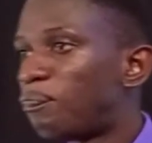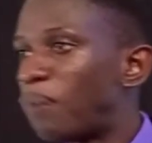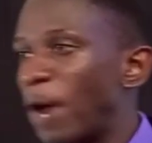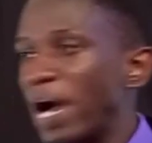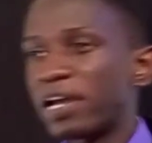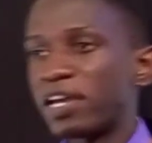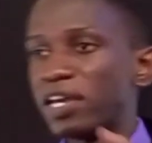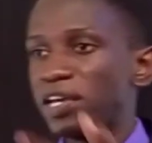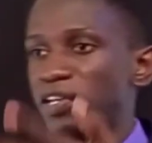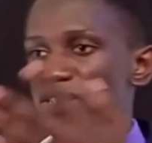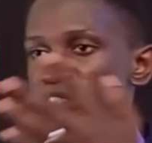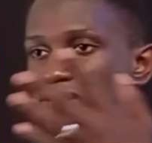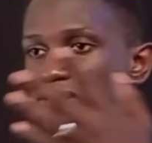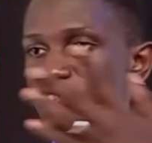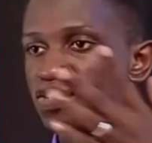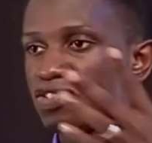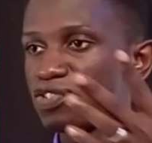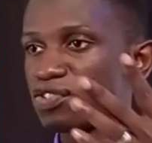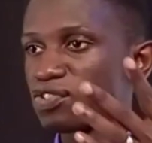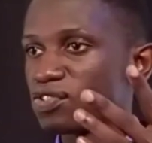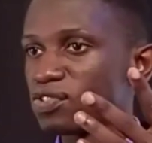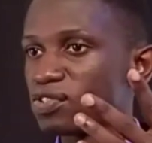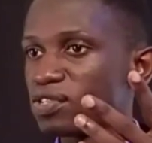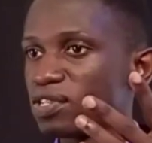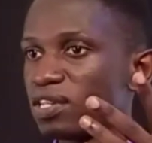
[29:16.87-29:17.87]

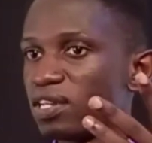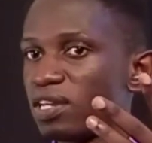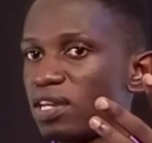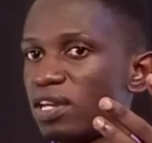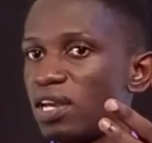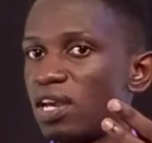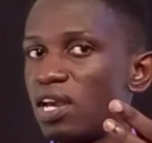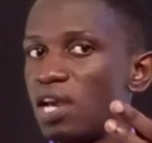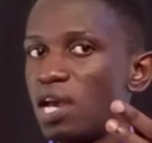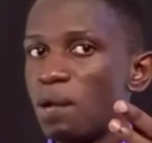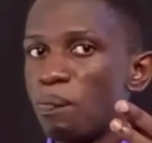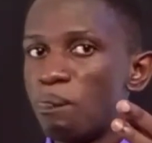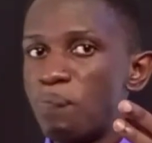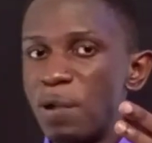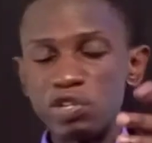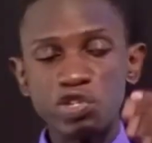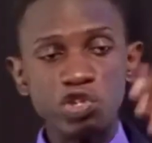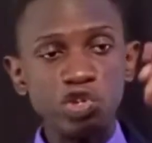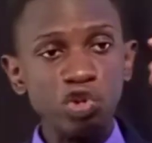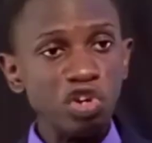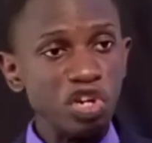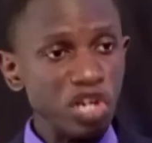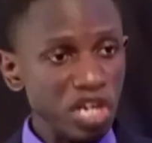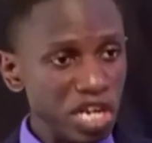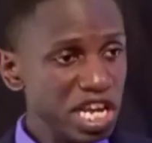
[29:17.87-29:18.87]
package.
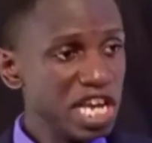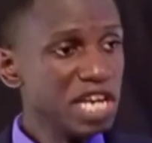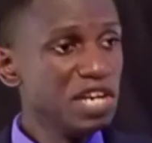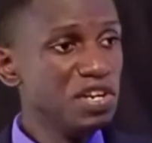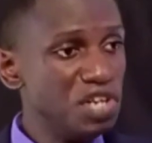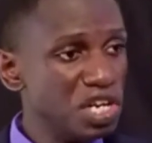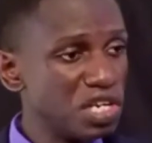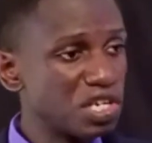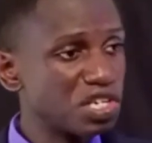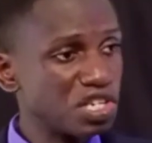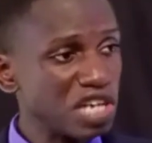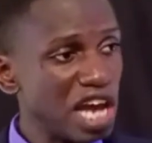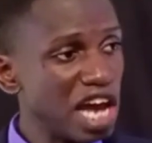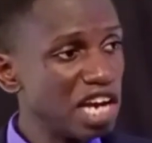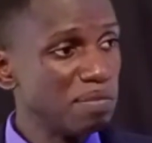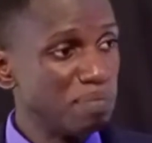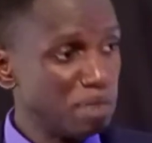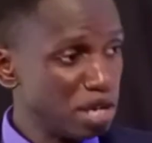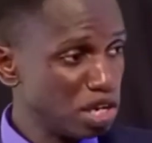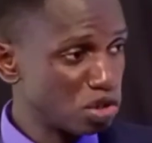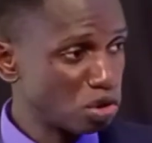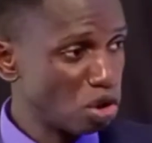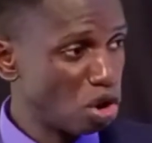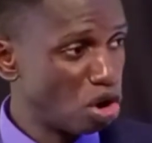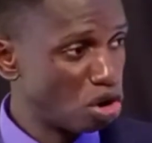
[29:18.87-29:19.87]
But you need
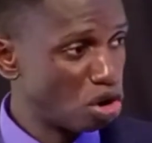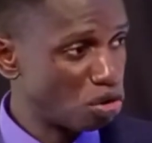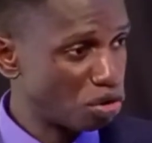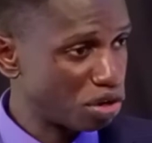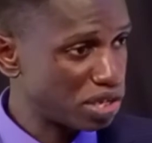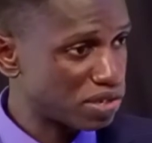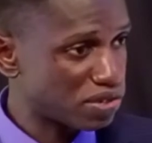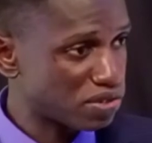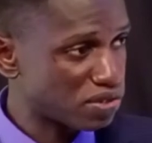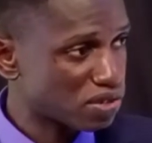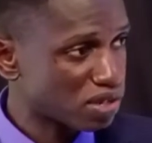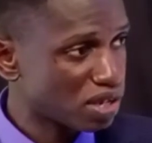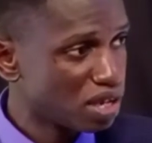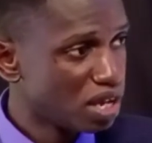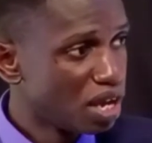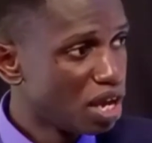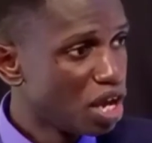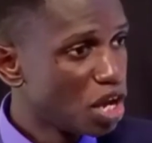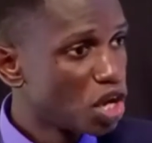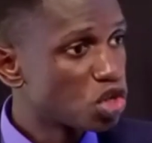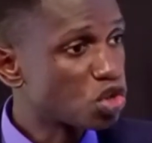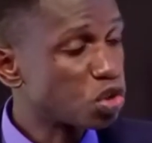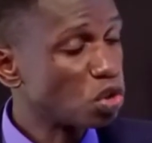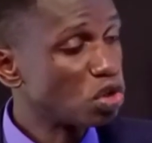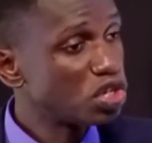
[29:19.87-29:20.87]
discernment always
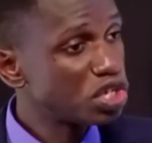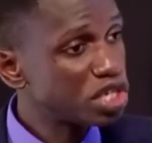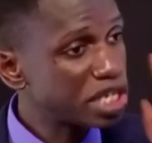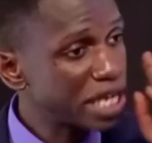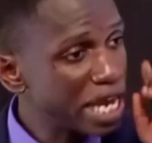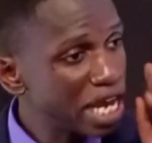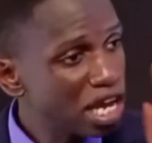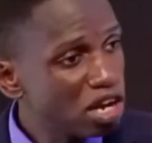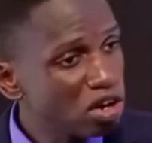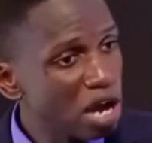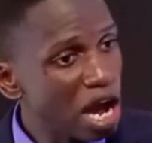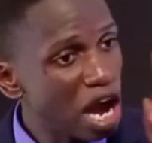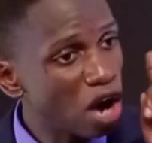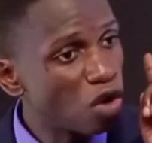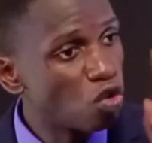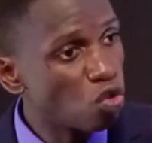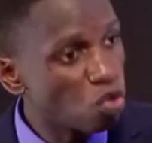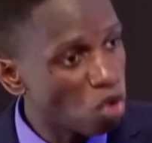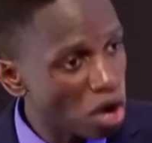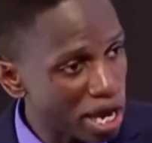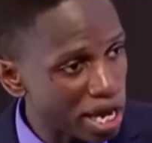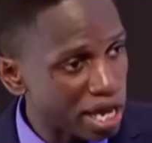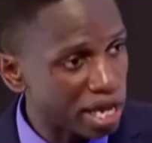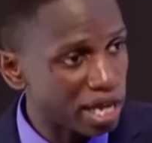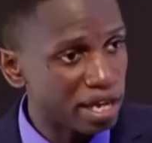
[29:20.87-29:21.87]
to tell a
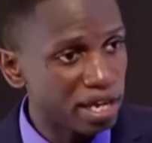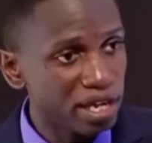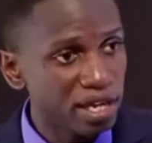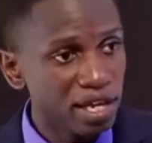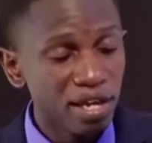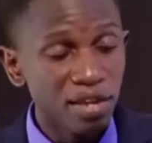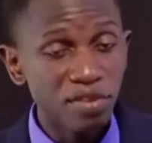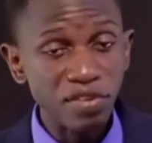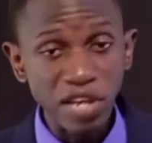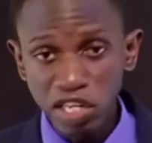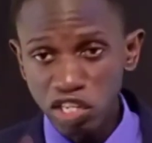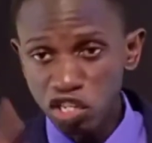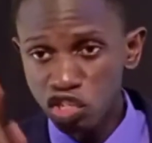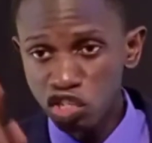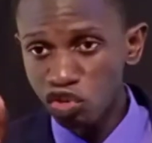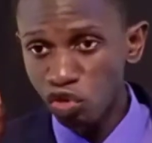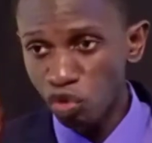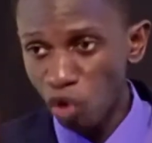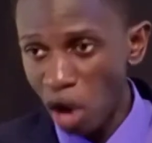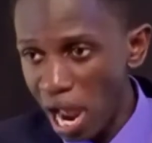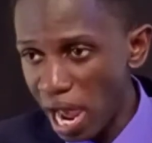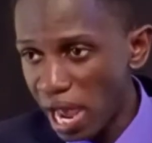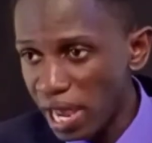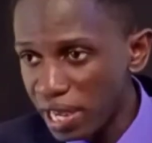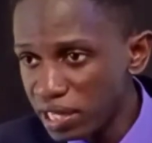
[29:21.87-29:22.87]
way that is
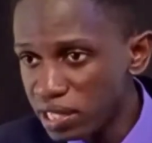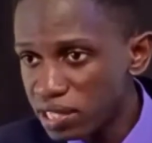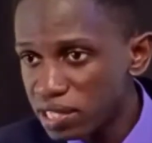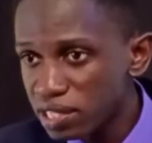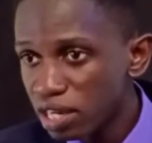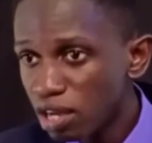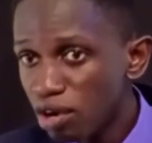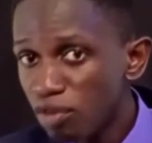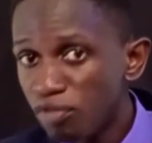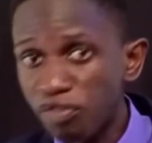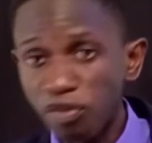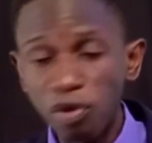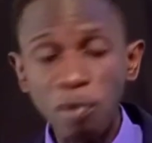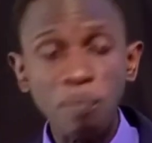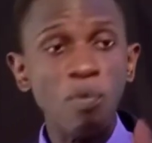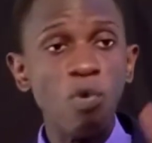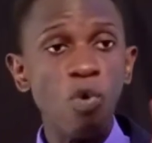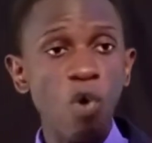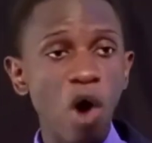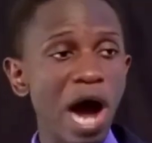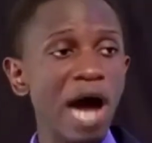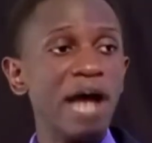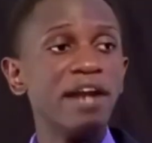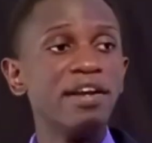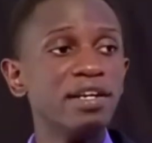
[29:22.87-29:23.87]
right
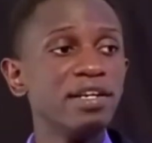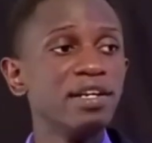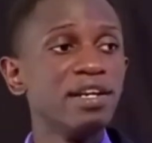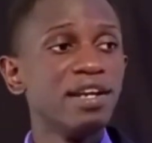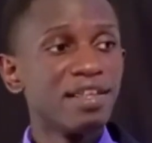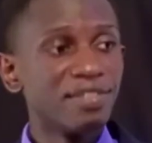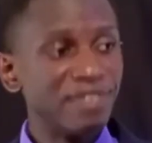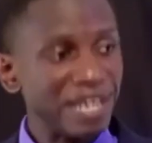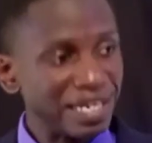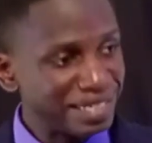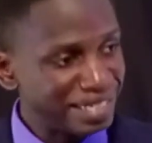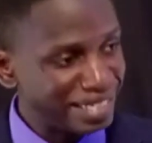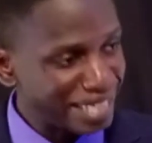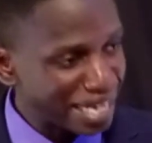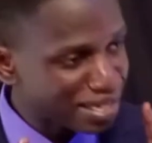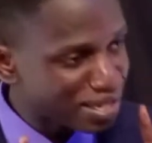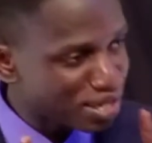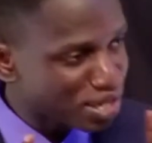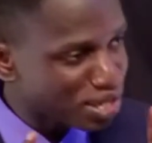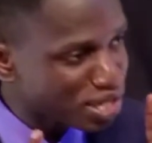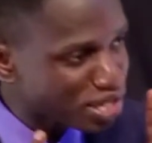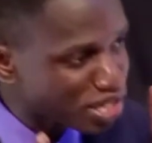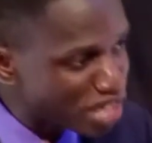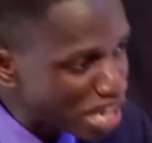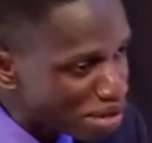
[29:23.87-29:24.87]
from one that
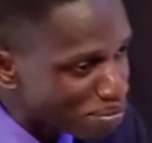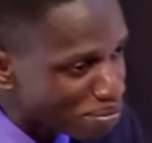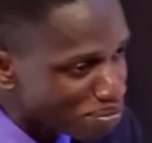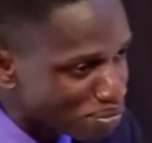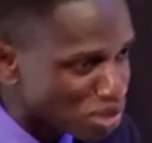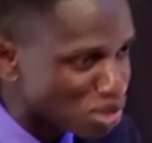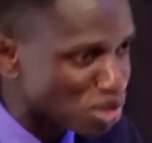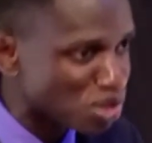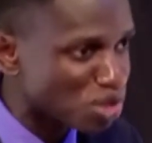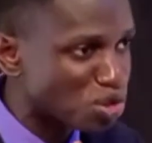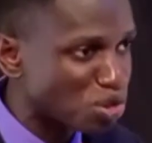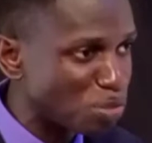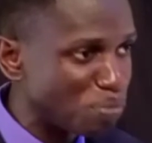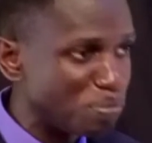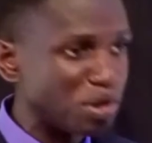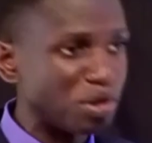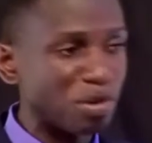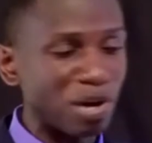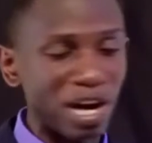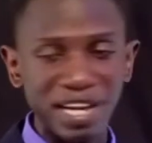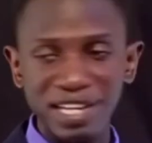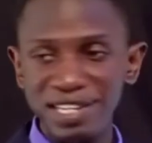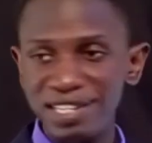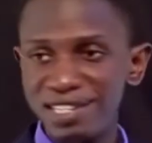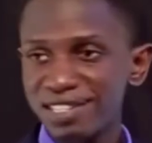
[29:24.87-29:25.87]
just seems to be
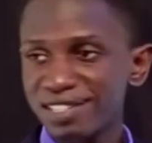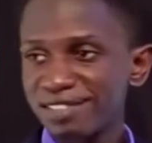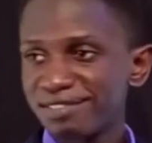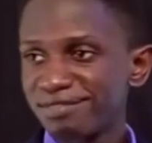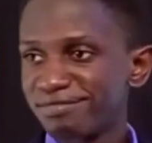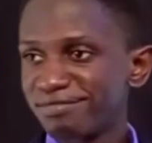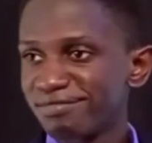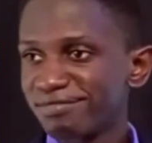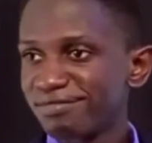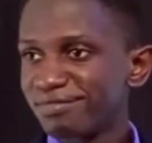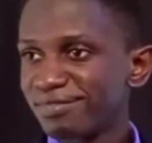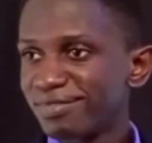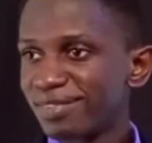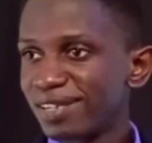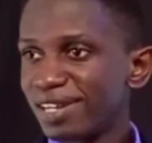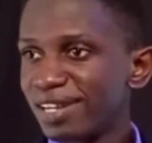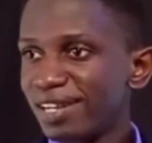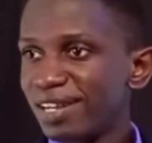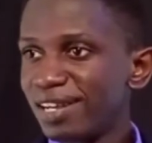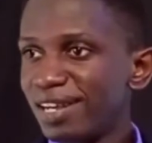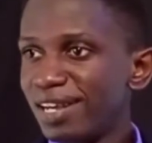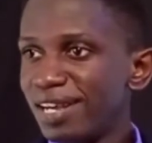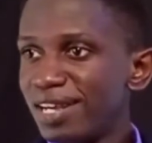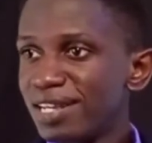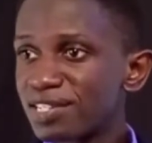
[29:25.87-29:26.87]
right.
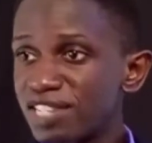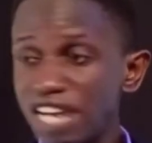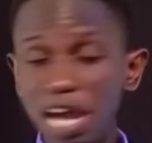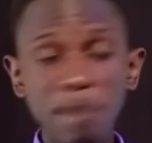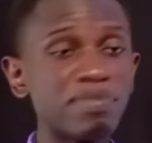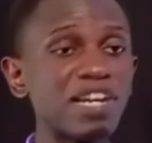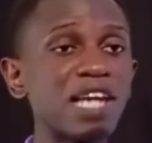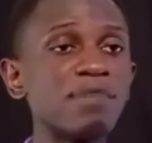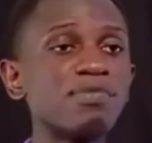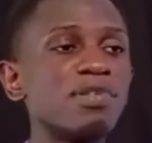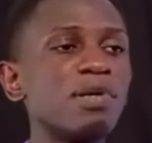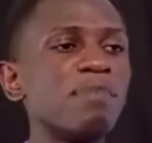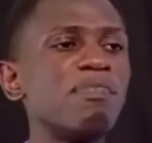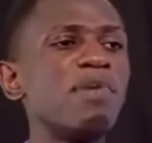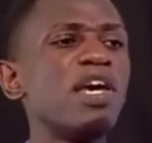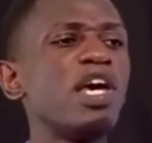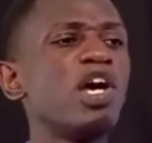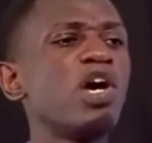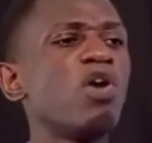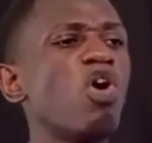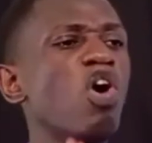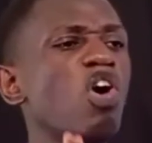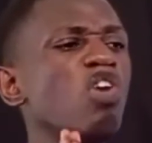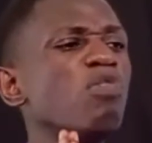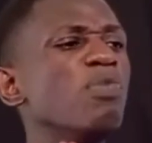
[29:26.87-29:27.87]
Sometimes they
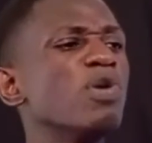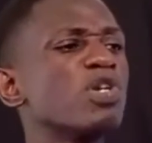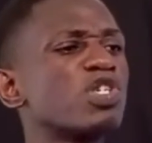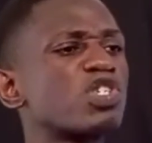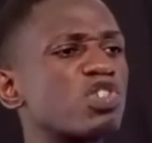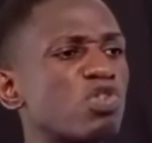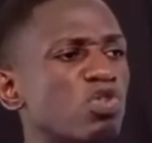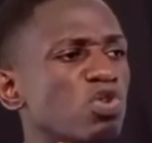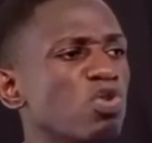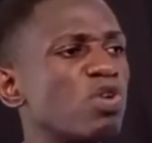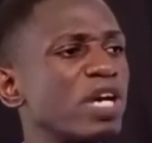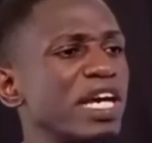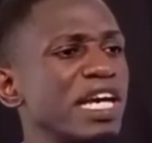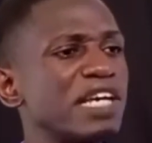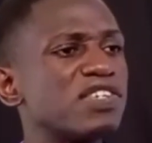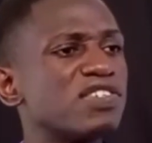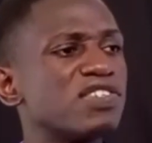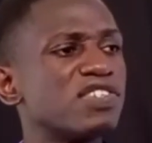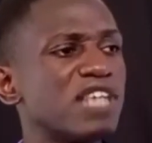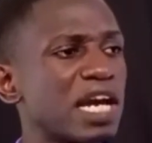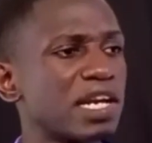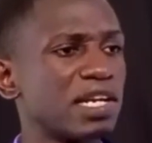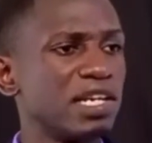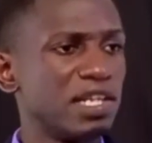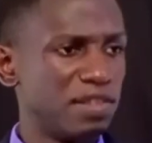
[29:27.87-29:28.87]
may almost look
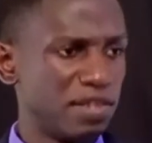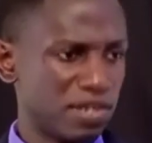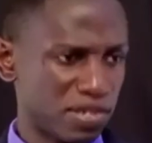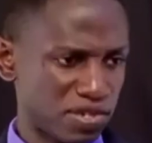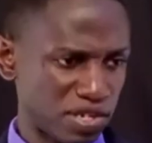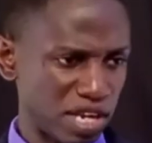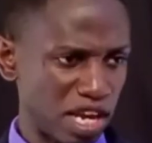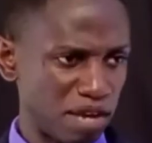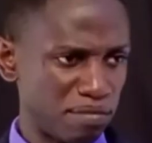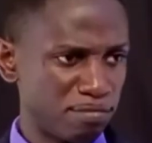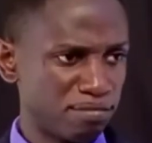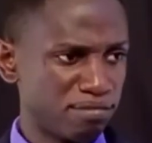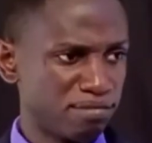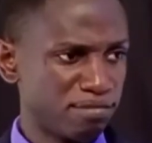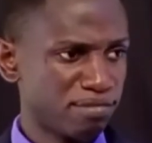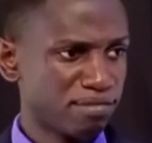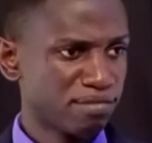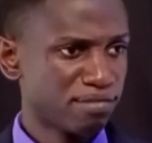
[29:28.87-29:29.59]
exactly the same.